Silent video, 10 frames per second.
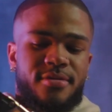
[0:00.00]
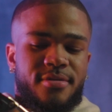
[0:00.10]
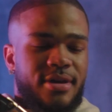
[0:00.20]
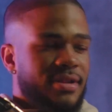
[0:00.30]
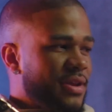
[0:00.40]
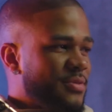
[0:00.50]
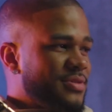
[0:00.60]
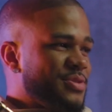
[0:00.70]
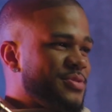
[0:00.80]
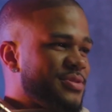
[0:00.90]
kind of like what
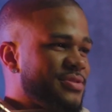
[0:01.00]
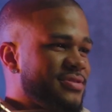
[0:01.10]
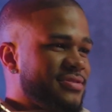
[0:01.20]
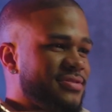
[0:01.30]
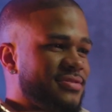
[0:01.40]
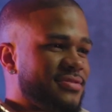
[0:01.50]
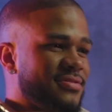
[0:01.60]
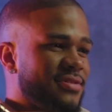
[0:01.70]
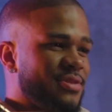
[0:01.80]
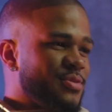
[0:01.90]
you were
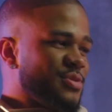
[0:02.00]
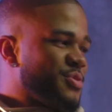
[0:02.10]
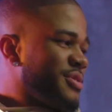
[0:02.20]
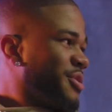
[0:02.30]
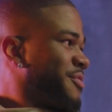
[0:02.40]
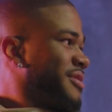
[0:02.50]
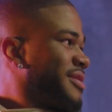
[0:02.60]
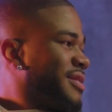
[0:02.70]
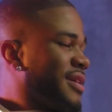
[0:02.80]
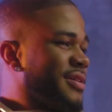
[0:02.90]
alluding to a little bit.
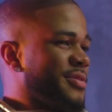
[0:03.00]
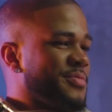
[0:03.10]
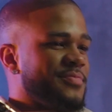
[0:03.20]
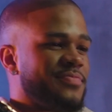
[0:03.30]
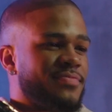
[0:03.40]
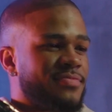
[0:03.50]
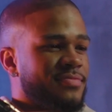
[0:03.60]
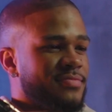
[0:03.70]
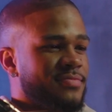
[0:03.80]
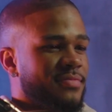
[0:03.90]
Like,
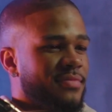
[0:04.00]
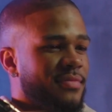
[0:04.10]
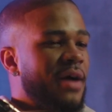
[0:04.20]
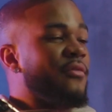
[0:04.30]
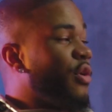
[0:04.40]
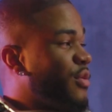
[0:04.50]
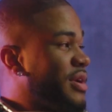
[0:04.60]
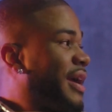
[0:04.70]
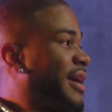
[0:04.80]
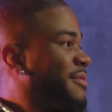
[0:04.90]
I've already
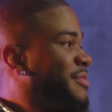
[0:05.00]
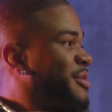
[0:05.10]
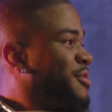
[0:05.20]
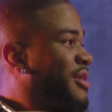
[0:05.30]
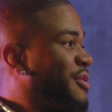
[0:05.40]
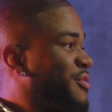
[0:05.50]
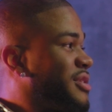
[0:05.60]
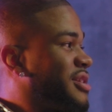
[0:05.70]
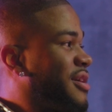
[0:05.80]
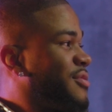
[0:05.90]
had people like
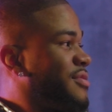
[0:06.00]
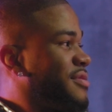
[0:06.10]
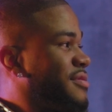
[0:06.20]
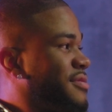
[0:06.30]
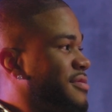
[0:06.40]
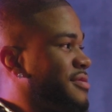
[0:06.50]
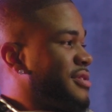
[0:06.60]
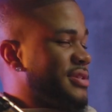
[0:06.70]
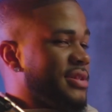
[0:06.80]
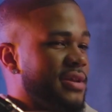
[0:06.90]
reach out.
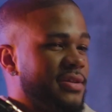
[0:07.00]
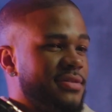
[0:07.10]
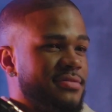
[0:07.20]
Just like